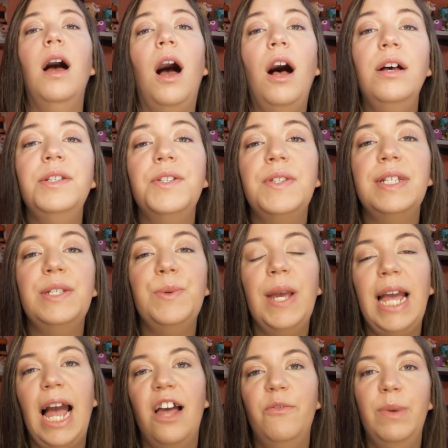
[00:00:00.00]
Also this
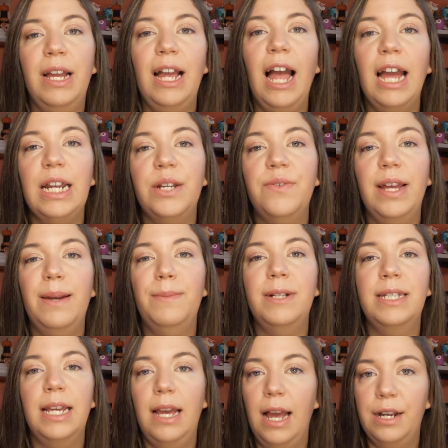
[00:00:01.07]
week, I've been kind of able
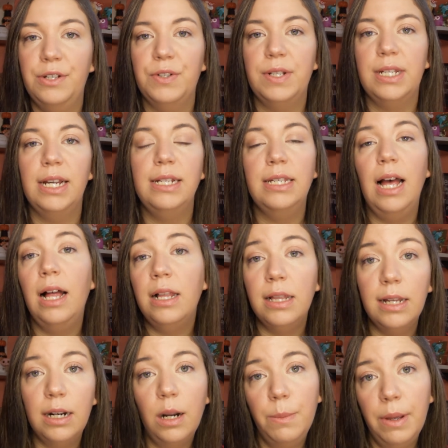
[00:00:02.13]
to exercise a
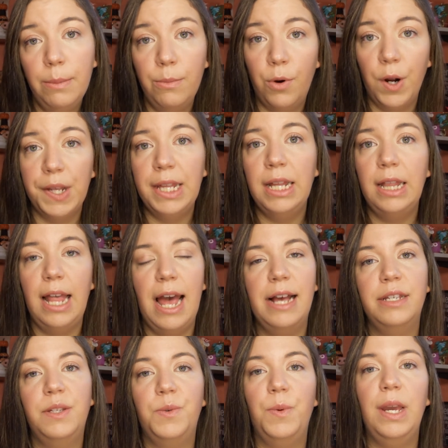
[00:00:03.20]
little bit more than
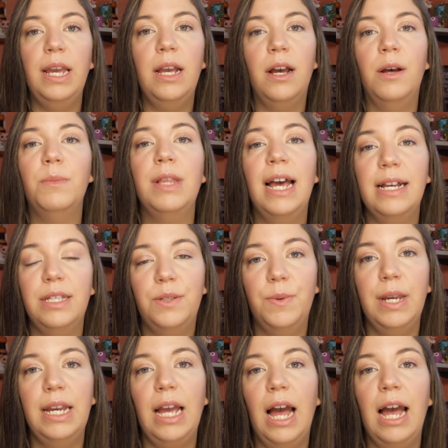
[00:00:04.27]
last week. Last
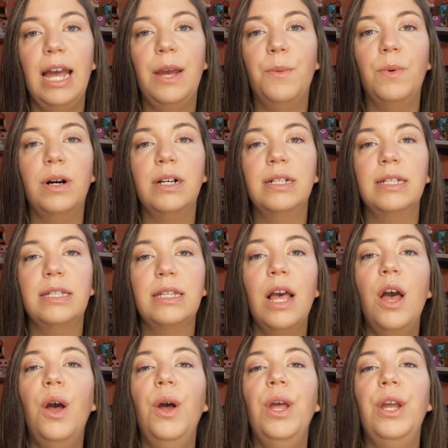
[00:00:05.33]
week, I was,
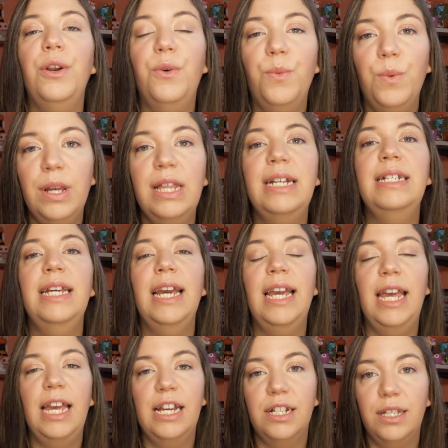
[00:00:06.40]
you know, really
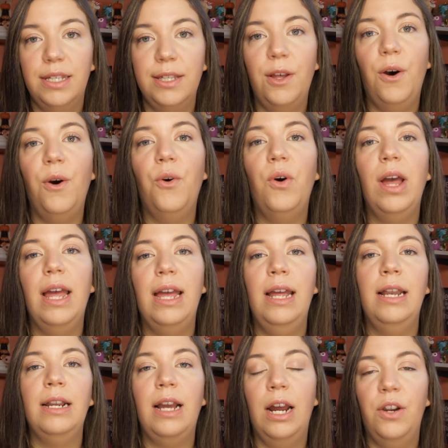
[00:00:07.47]
taking it slow
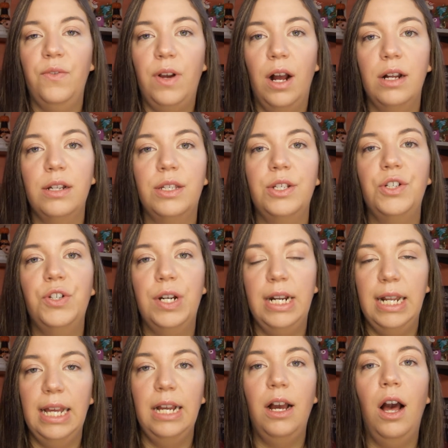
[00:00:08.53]
and kind of
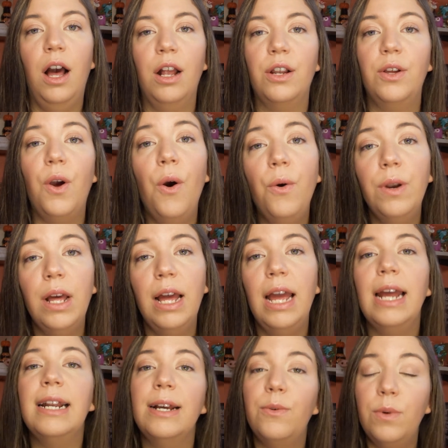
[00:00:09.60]
concentrating on Kona,
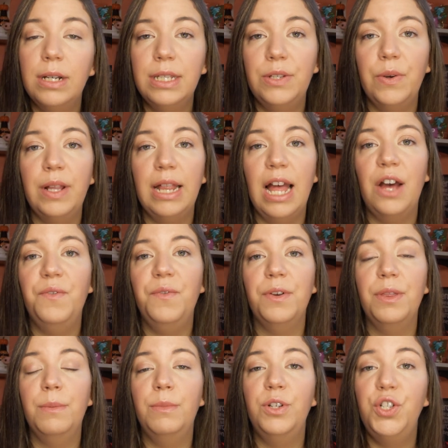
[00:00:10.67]
and I was doing that for
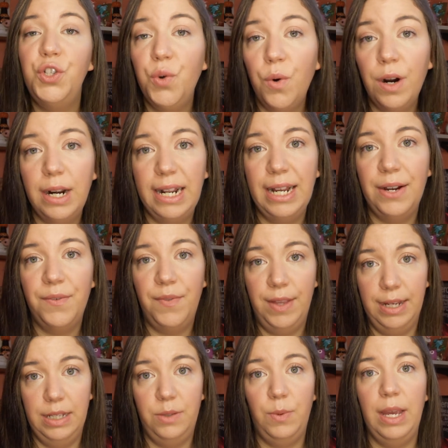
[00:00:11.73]
the majority of
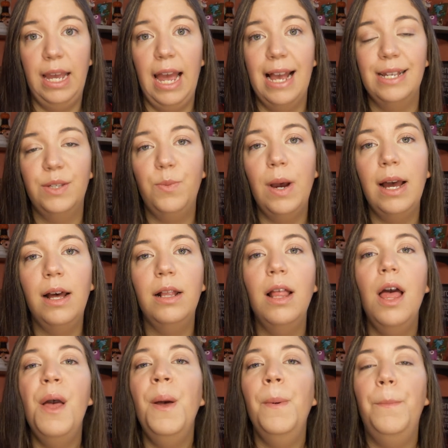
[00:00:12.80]
this week as well,
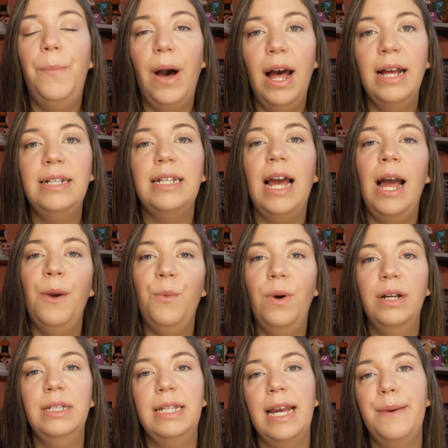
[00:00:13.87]
But I
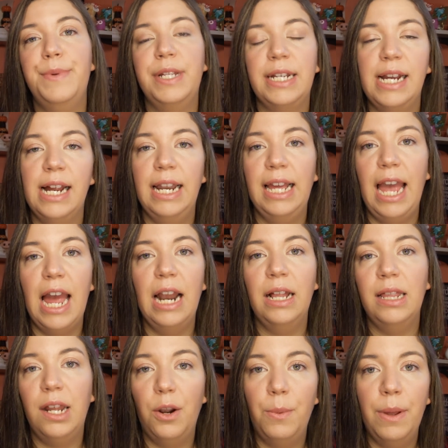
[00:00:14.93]
was able to kind of get a
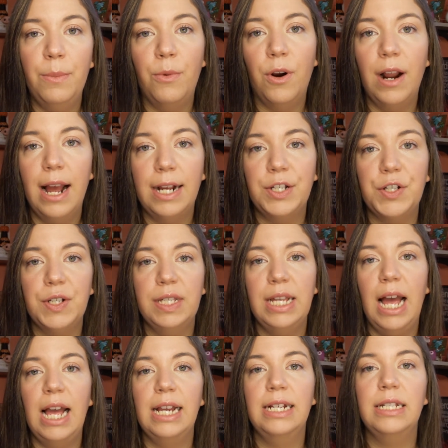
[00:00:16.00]
little bit more
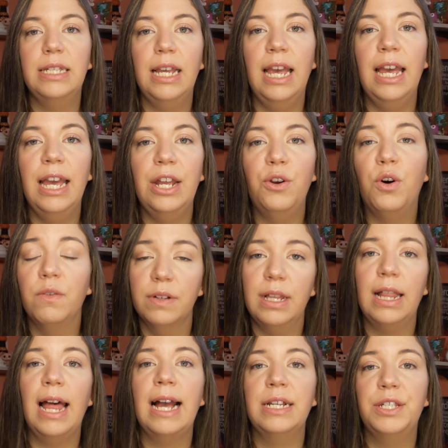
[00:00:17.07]
exercise in over
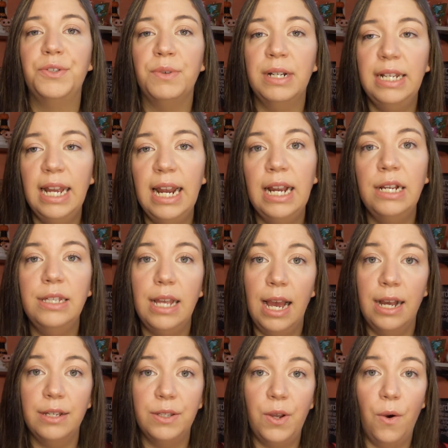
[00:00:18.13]
the last 3 days
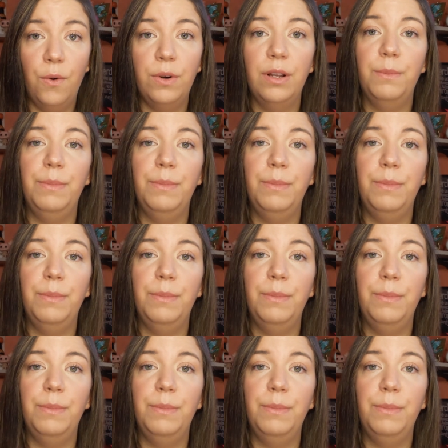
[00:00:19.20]
as Kona